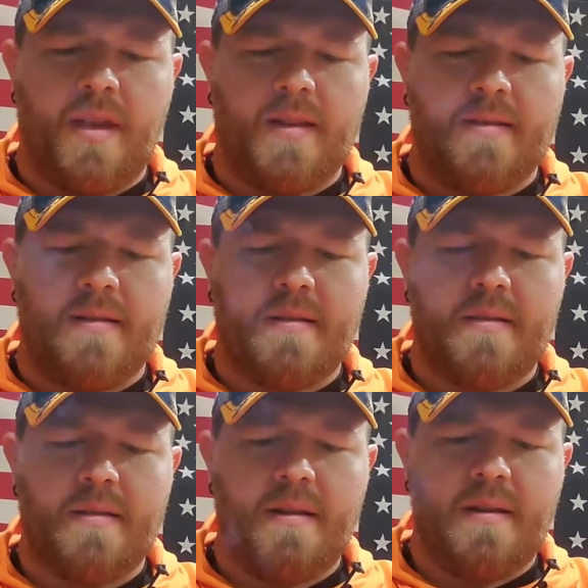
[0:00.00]
this.
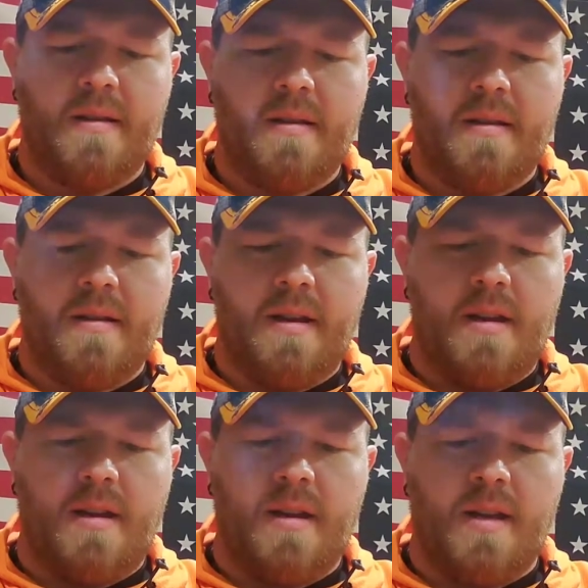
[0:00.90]

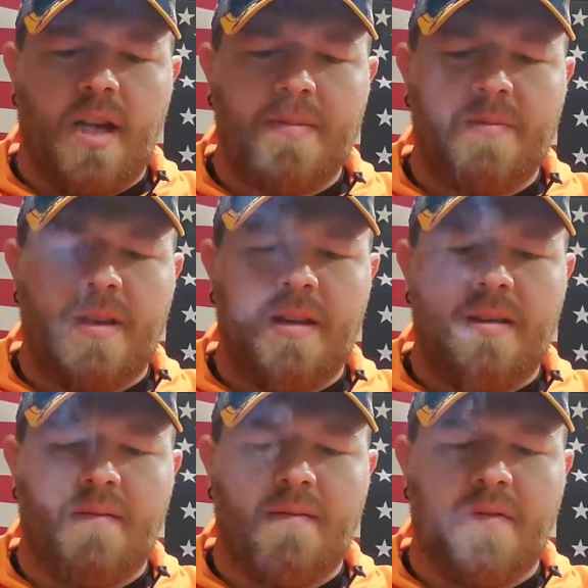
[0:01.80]
it helps
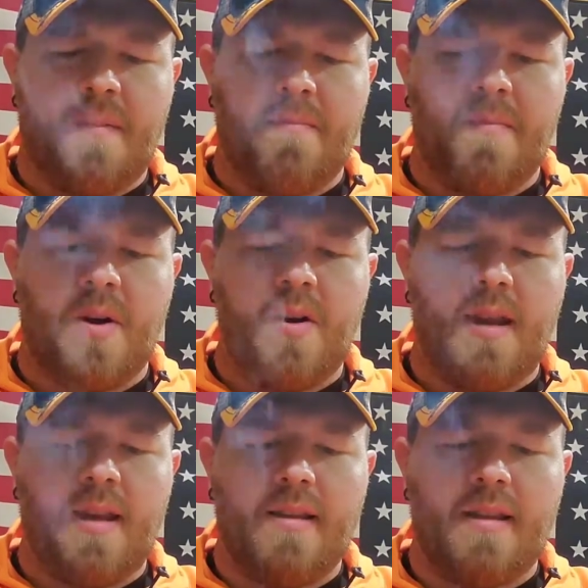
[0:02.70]
me from
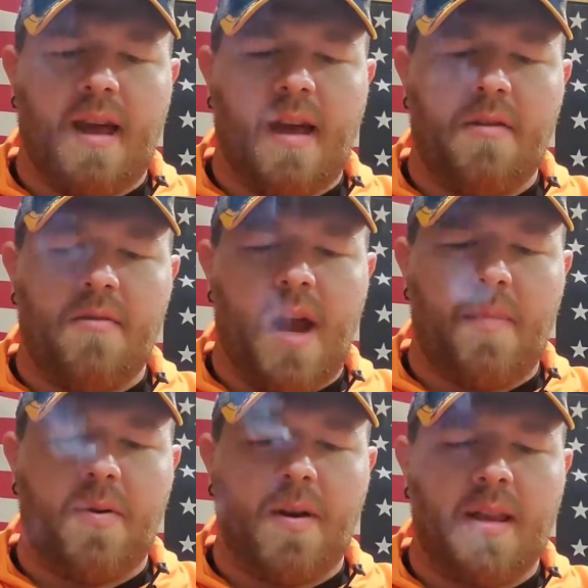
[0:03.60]
burning that
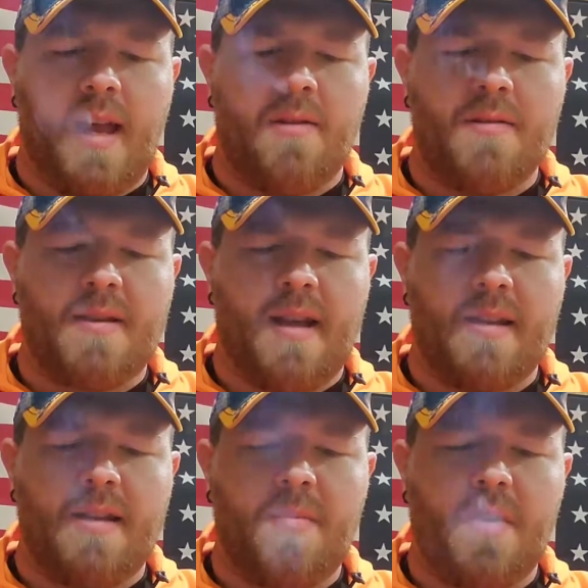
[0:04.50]
wrapper on the
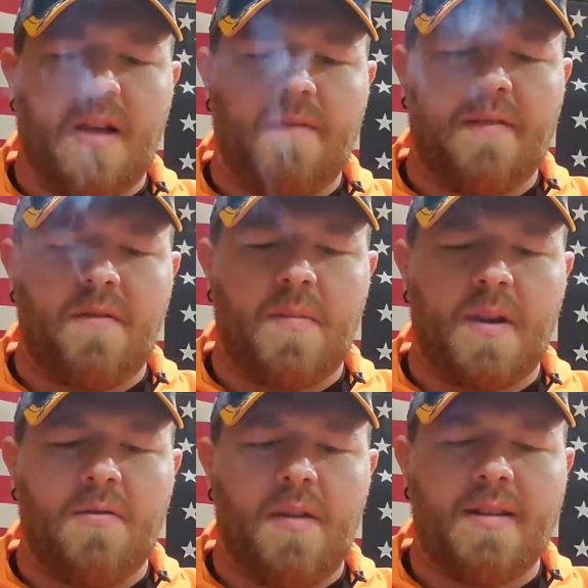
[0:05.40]
outside. Typically, if I have a
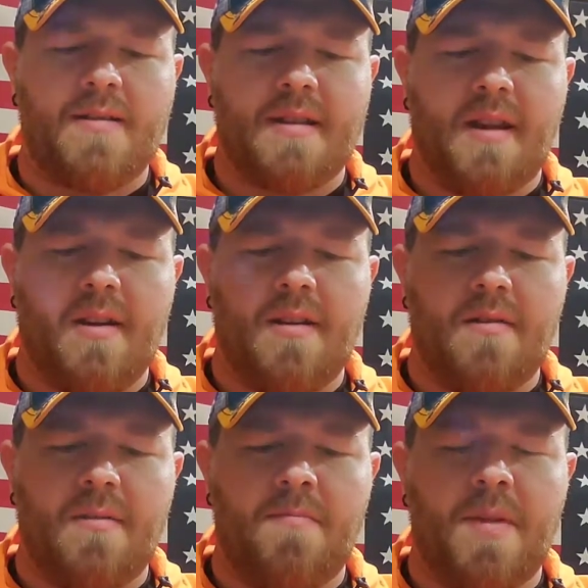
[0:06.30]
bigger ring
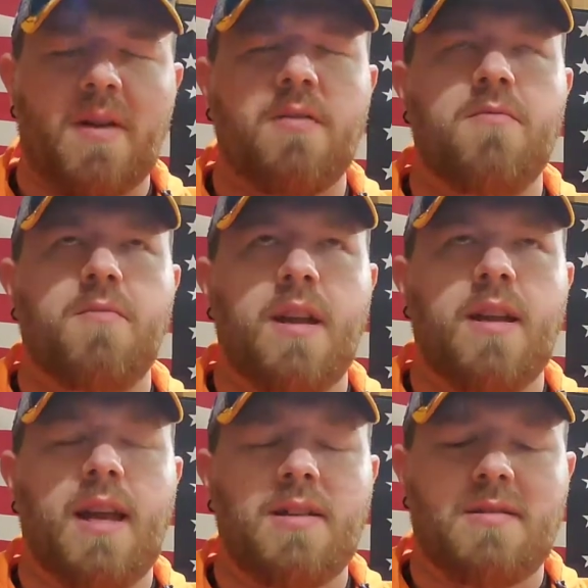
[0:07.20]

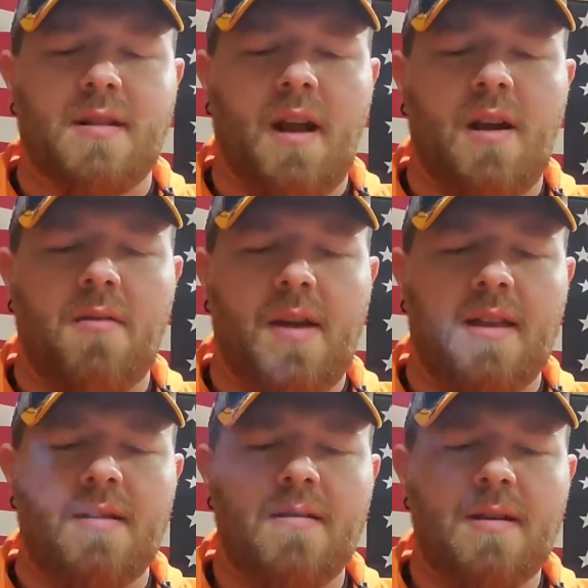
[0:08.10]
gauge cigar
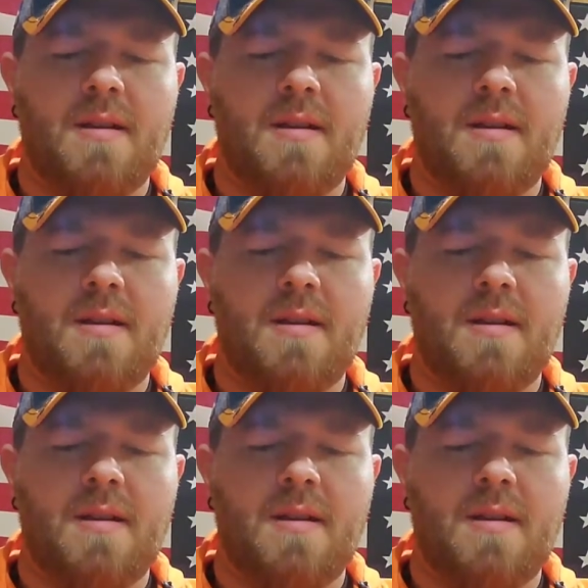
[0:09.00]
rather,